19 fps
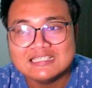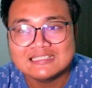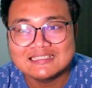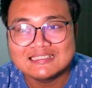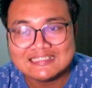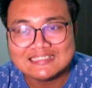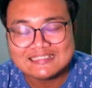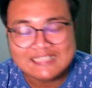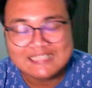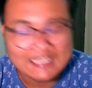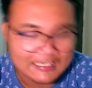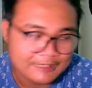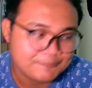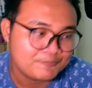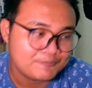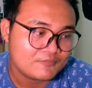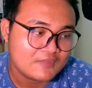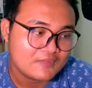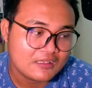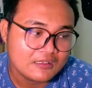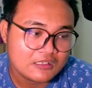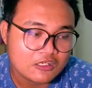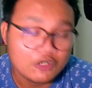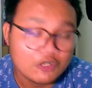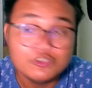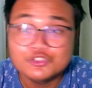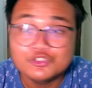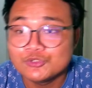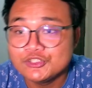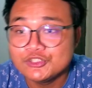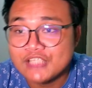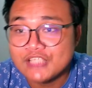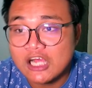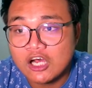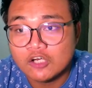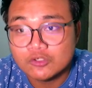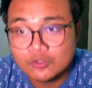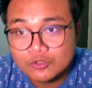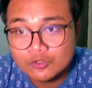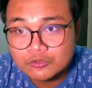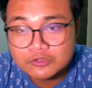Thing ye, Gonjo ya on low,